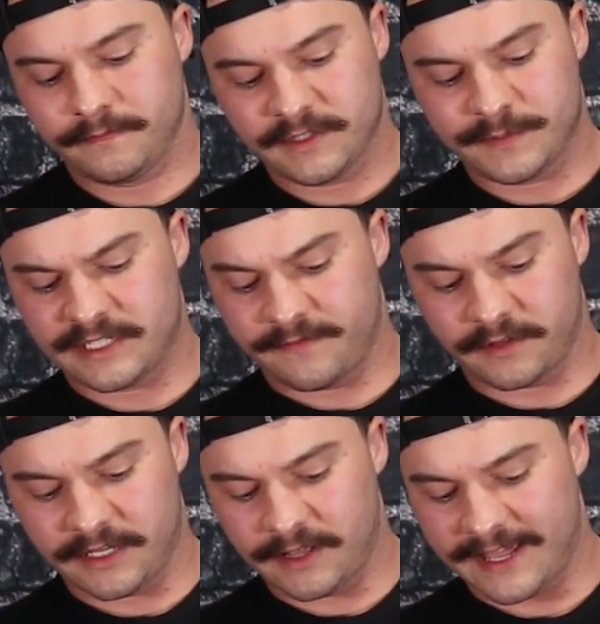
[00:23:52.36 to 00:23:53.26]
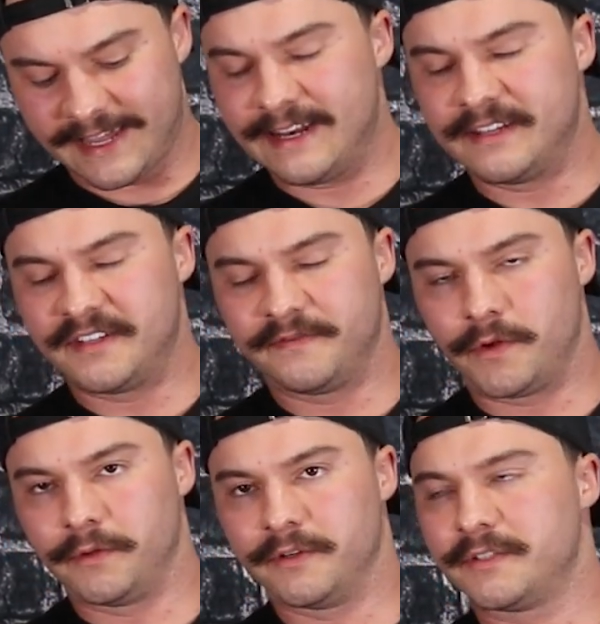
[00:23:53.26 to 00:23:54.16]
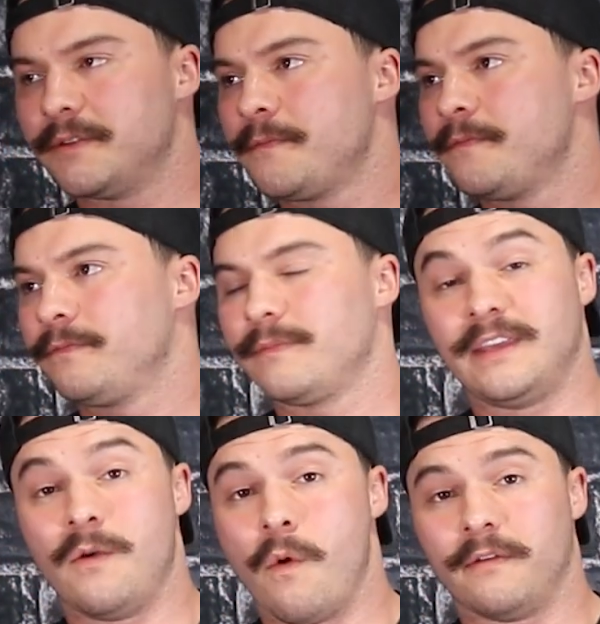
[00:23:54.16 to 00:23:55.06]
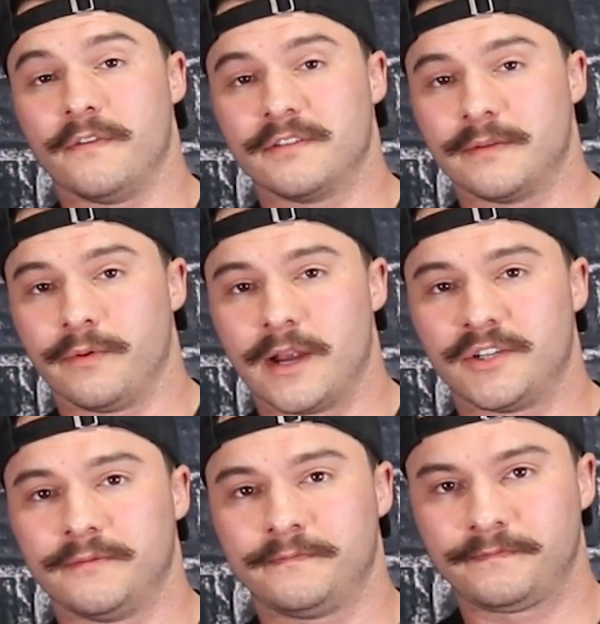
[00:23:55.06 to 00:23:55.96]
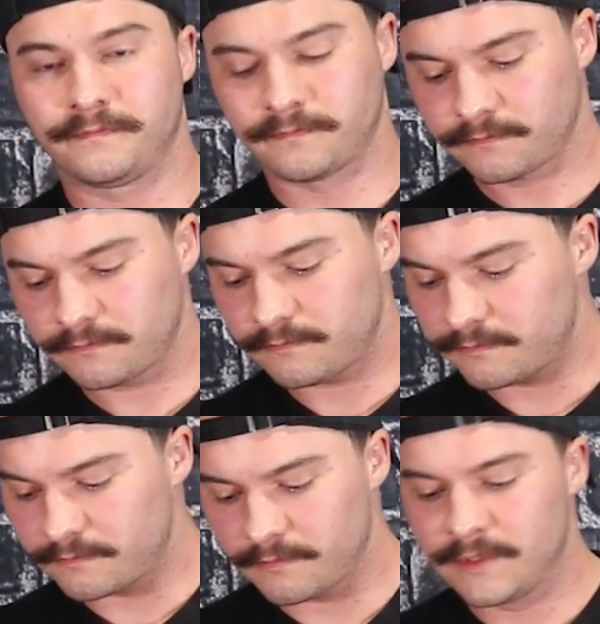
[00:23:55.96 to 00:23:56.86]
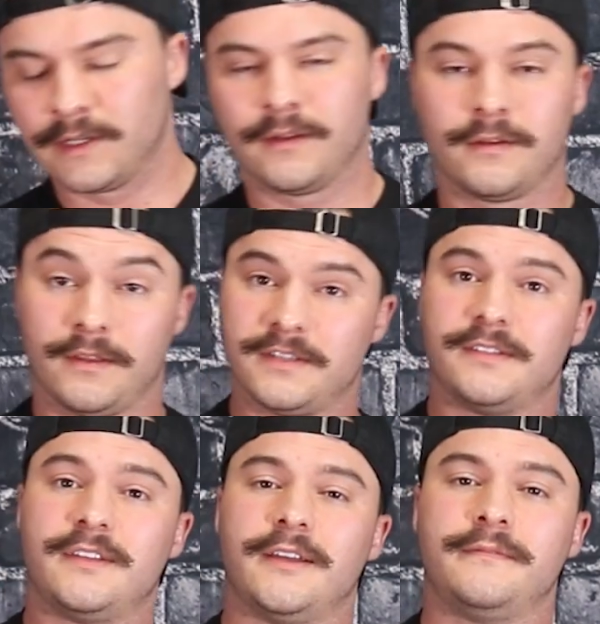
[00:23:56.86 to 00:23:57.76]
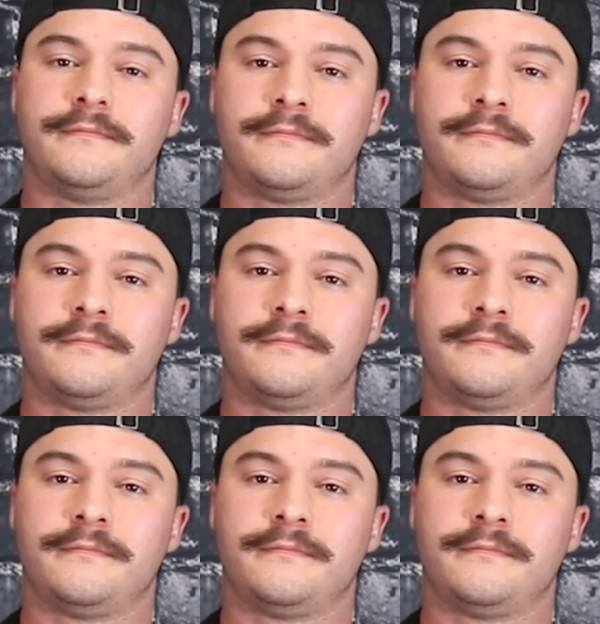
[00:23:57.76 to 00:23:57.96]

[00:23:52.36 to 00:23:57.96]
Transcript: specifically like EDC folders, get one first impression. And this is it.